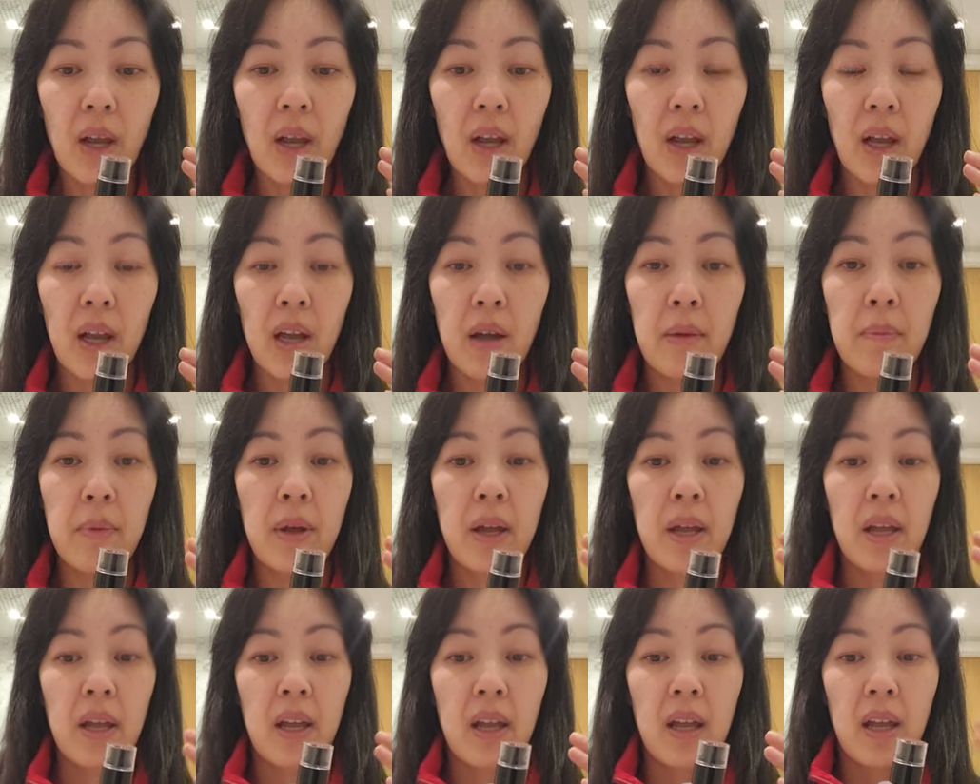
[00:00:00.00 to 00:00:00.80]

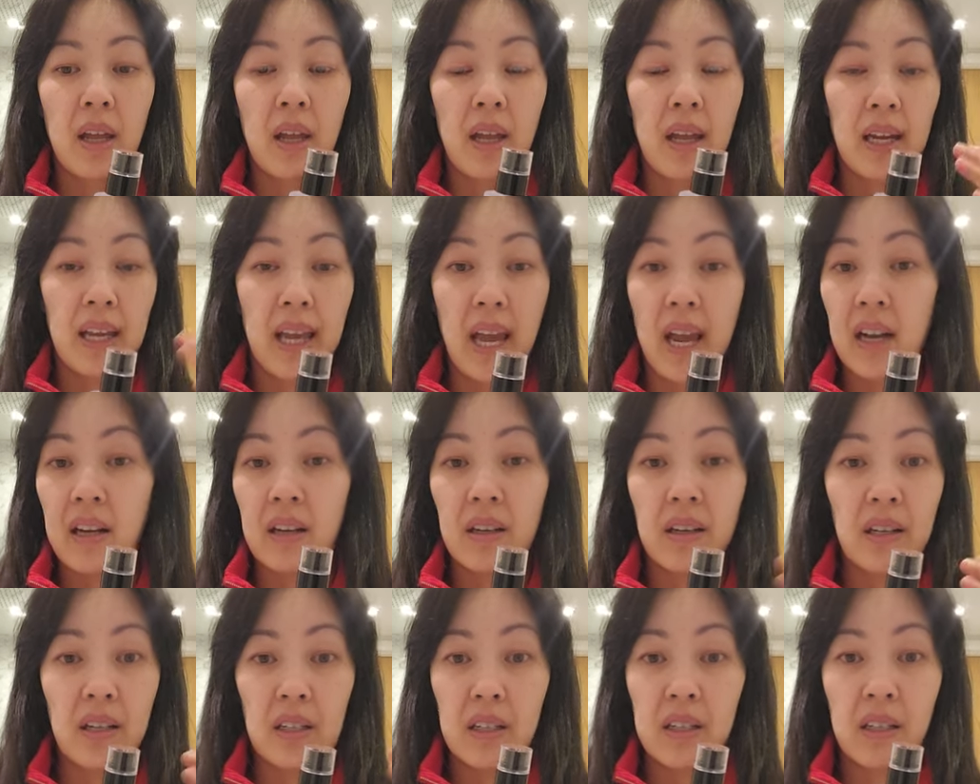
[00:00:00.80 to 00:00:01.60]

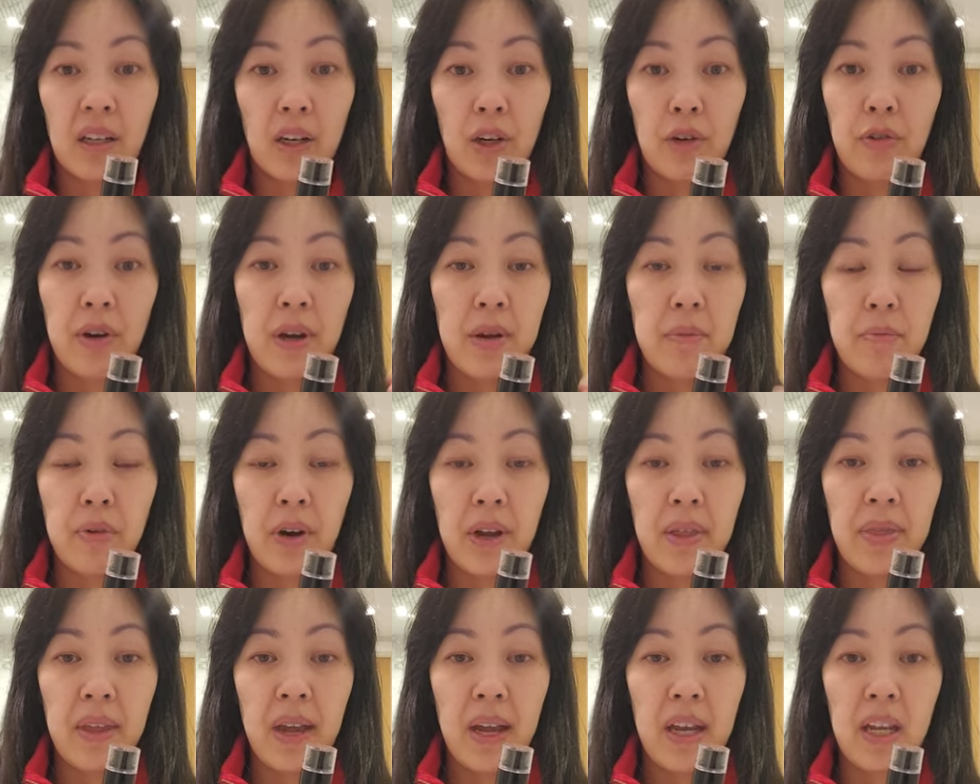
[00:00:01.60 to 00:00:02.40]
Again, it's a Korean
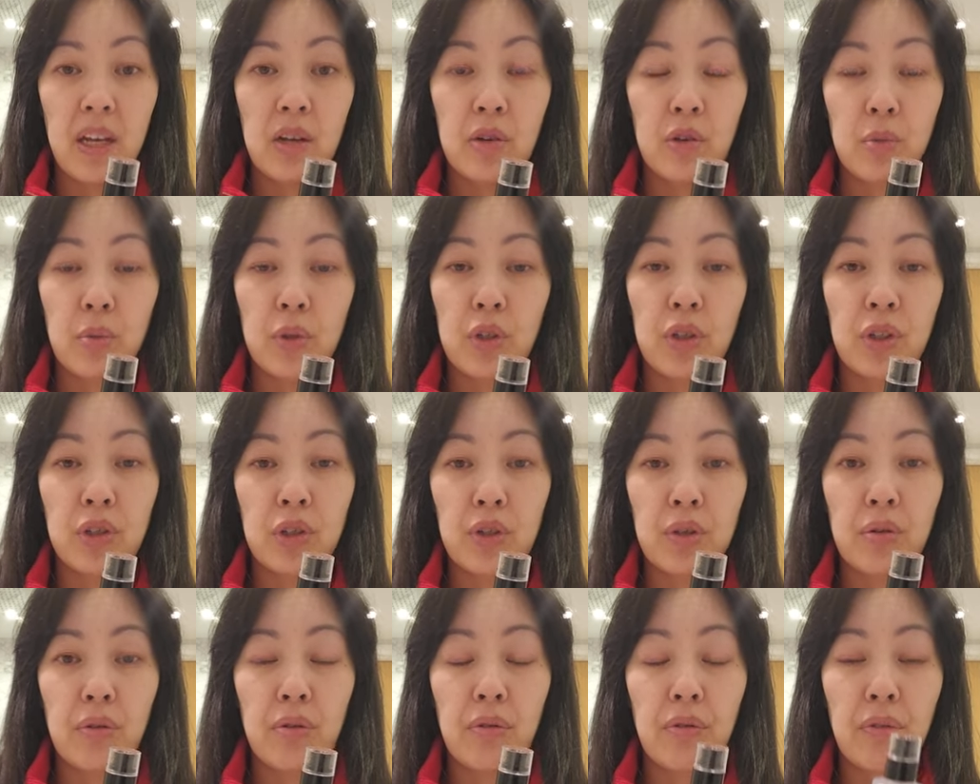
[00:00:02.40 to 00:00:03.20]
brand that I use, which
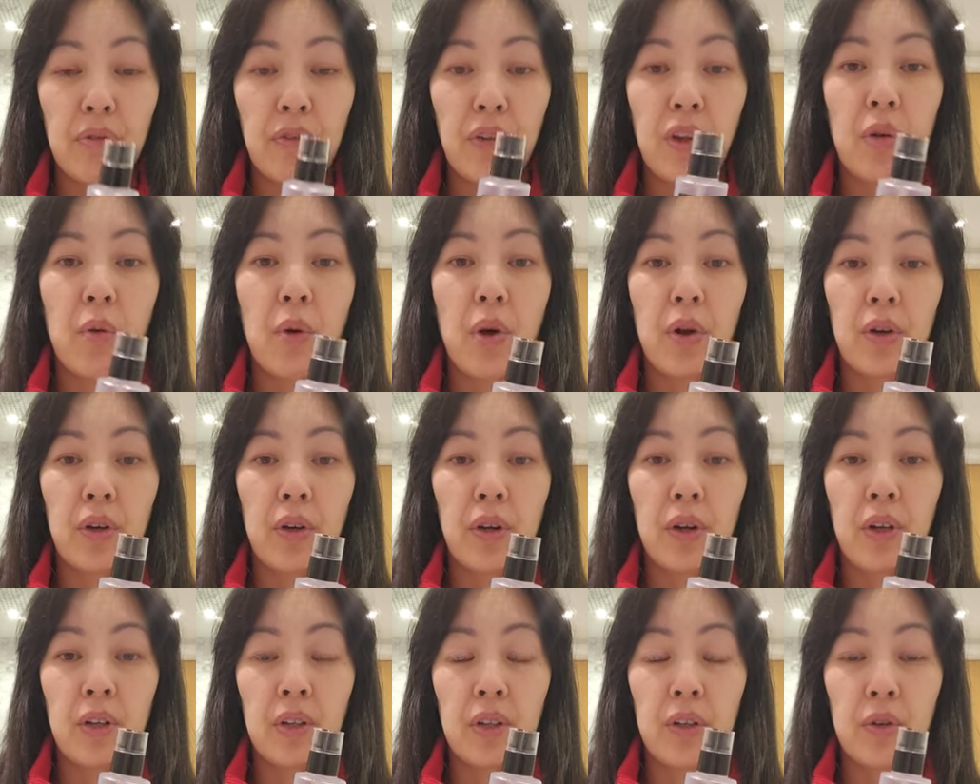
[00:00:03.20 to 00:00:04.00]
I'll do a review
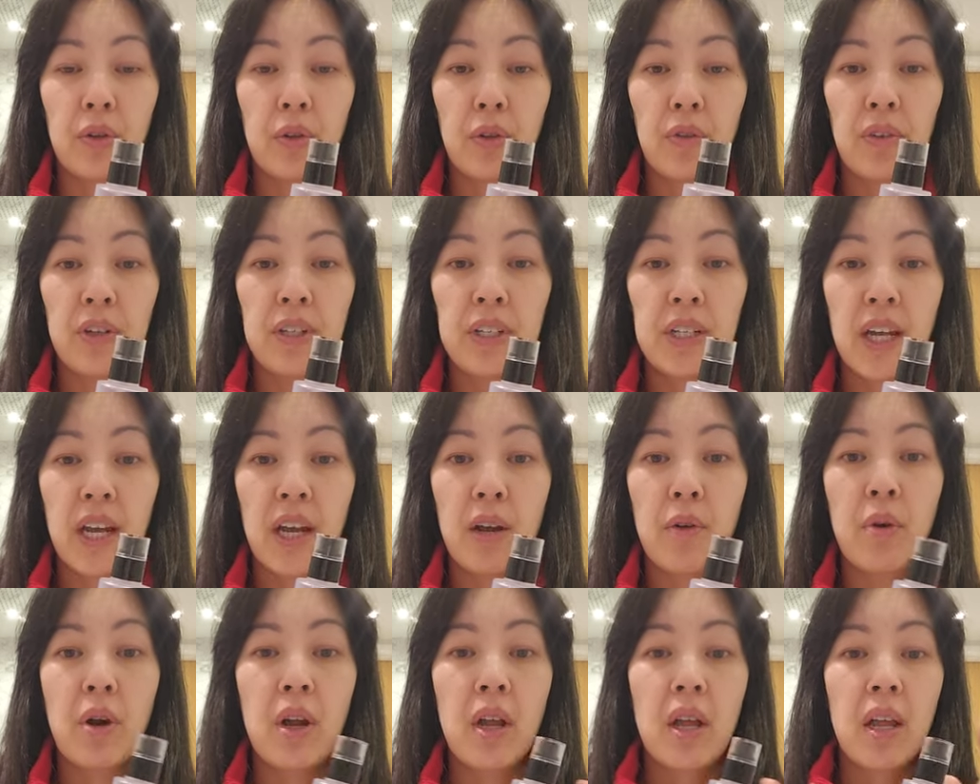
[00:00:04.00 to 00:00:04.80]
on another
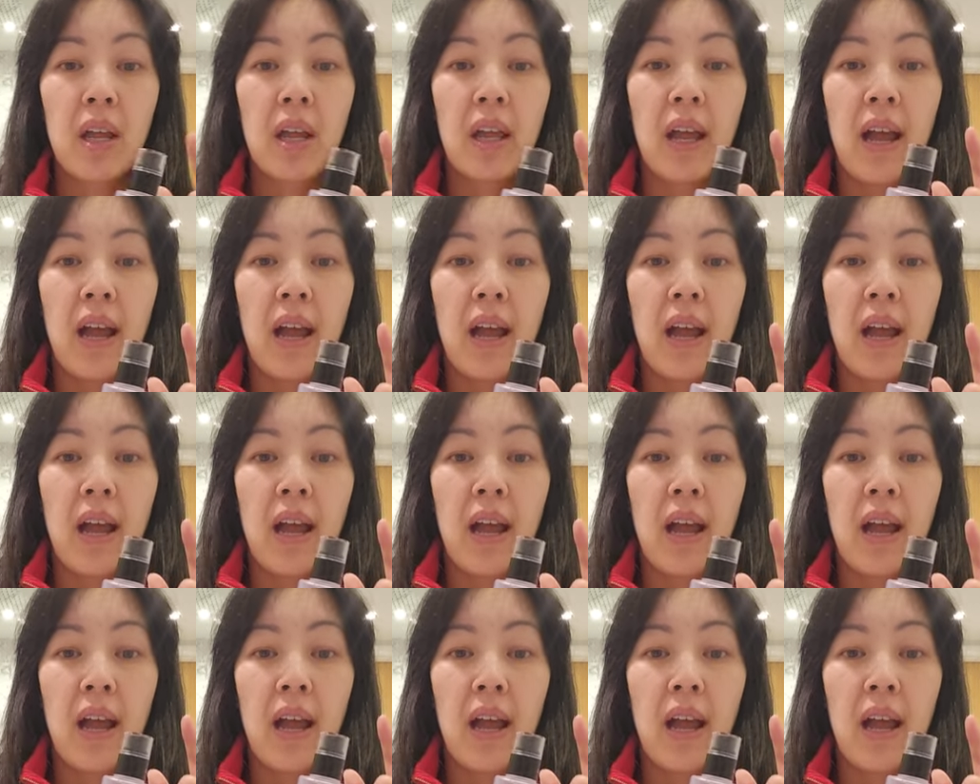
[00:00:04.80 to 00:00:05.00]
video.